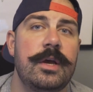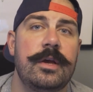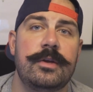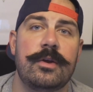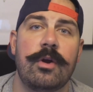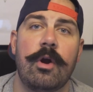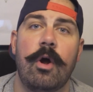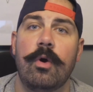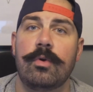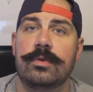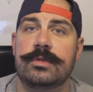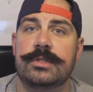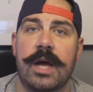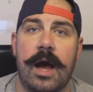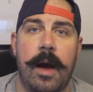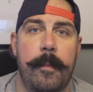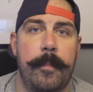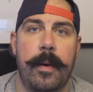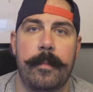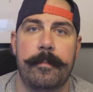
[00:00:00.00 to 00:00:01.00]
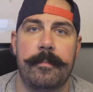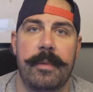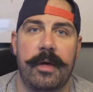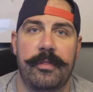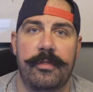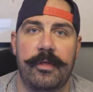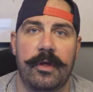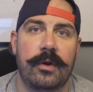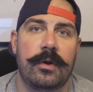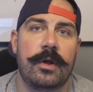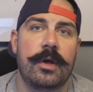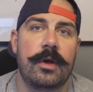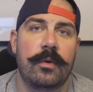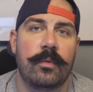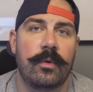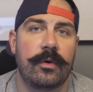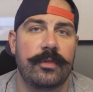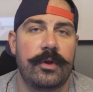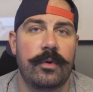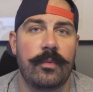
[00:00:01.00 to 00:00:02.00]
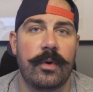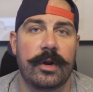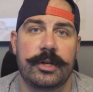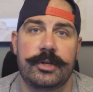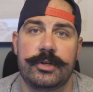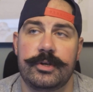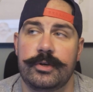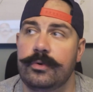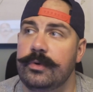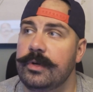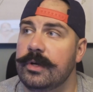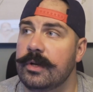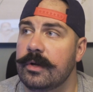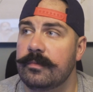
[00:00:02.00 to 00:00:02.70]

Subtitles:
your own top-up method, whether you want to do,